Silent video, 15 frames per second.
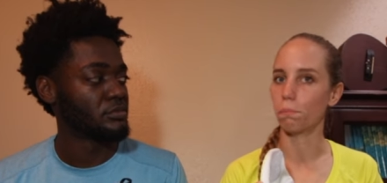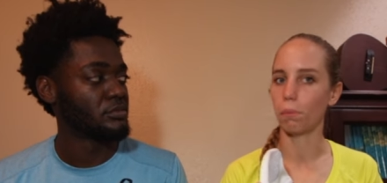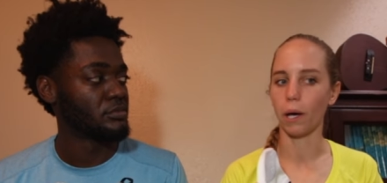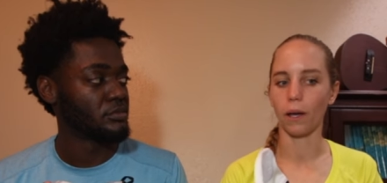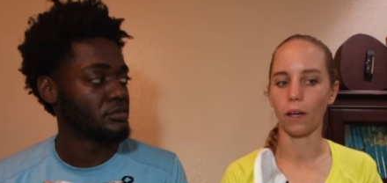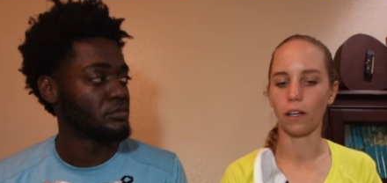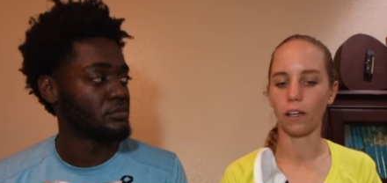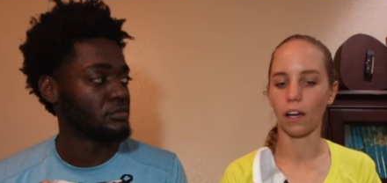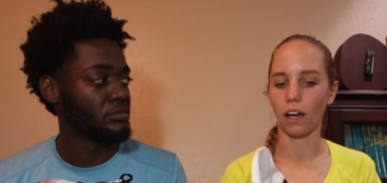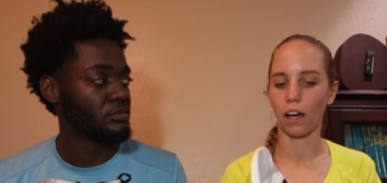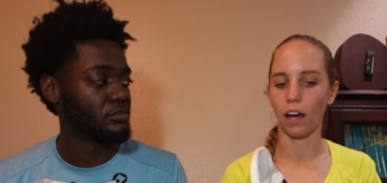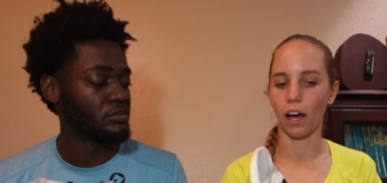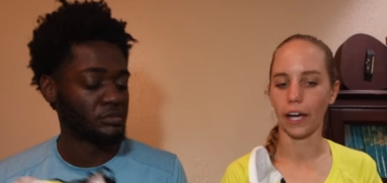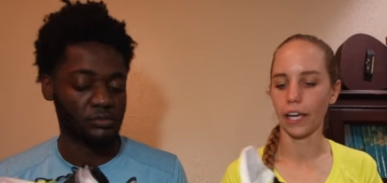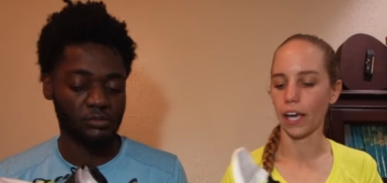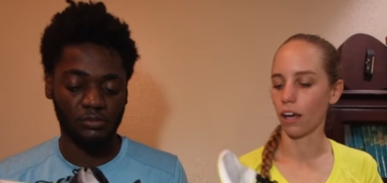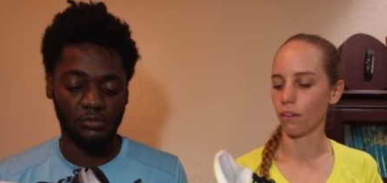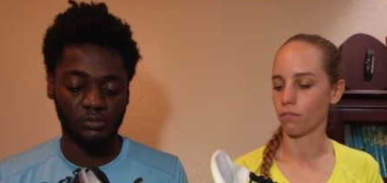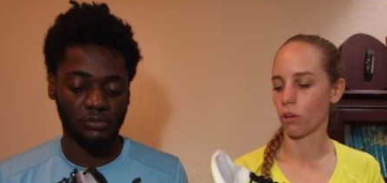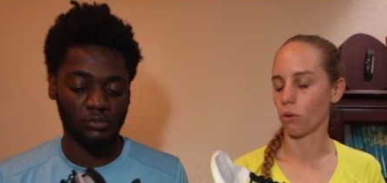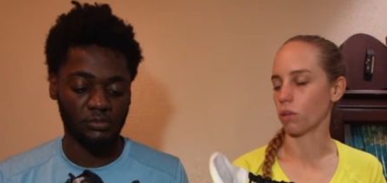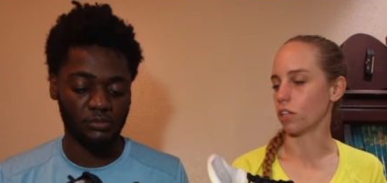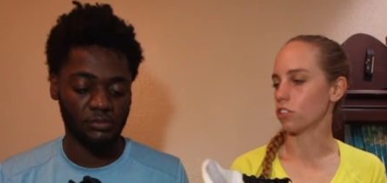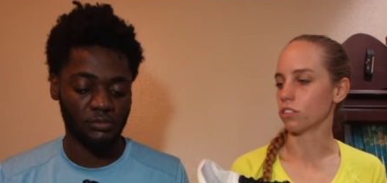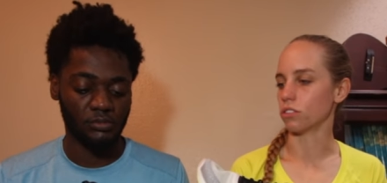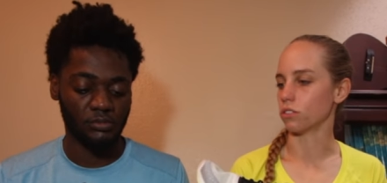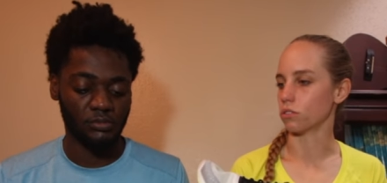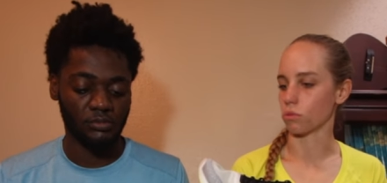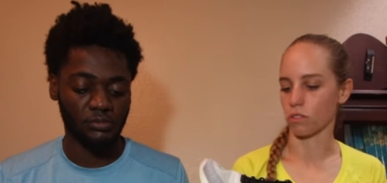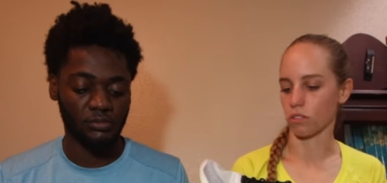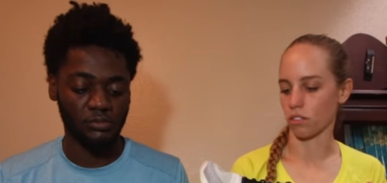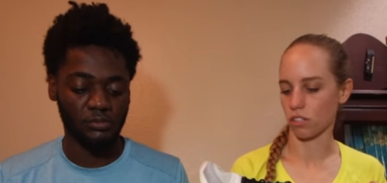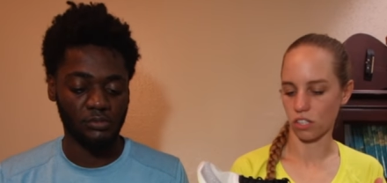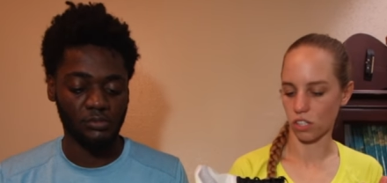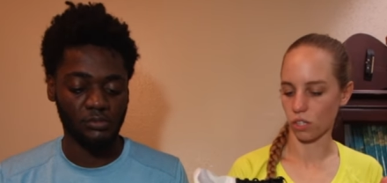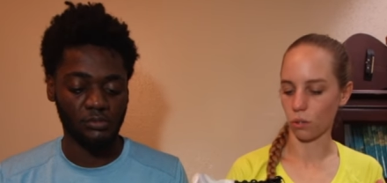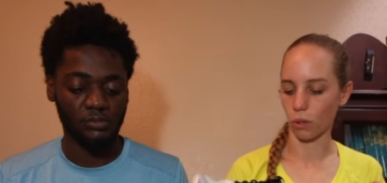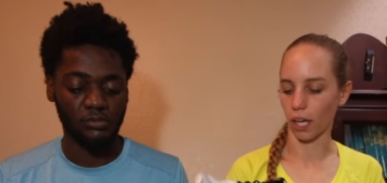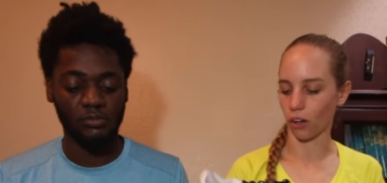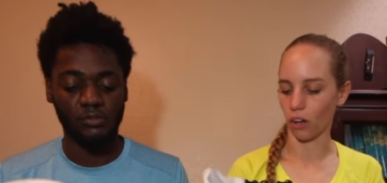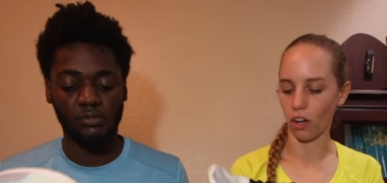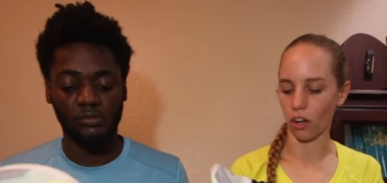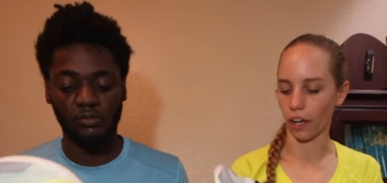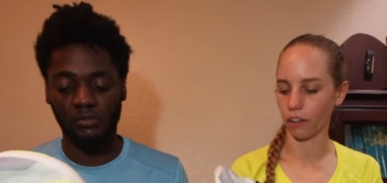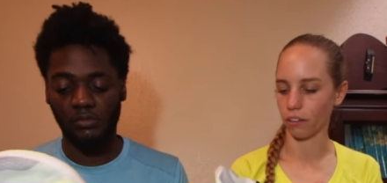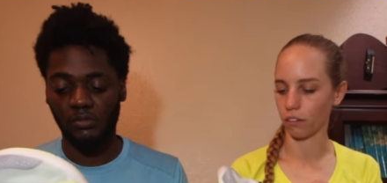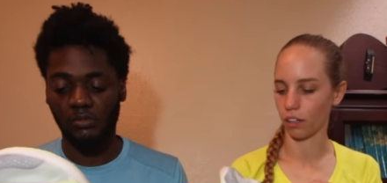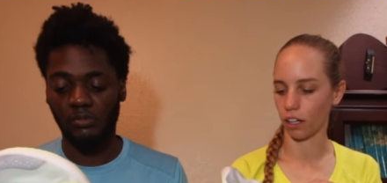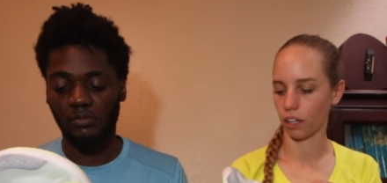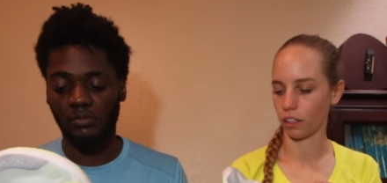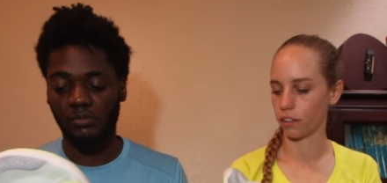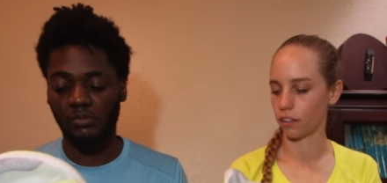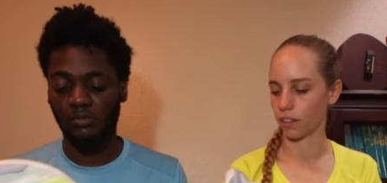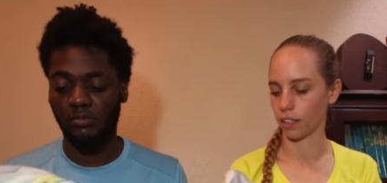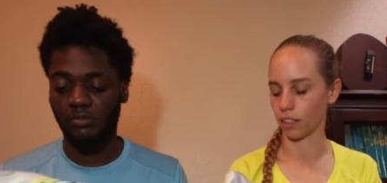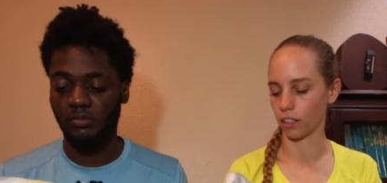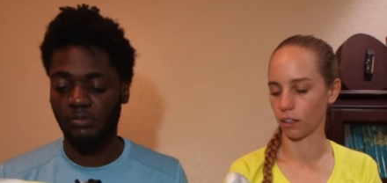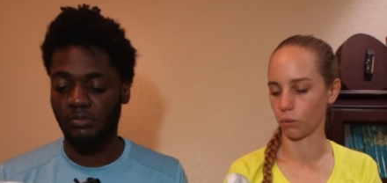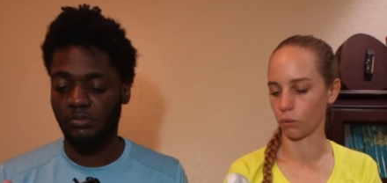Speaker 1: but I have no issues with this shoe at all. I, I think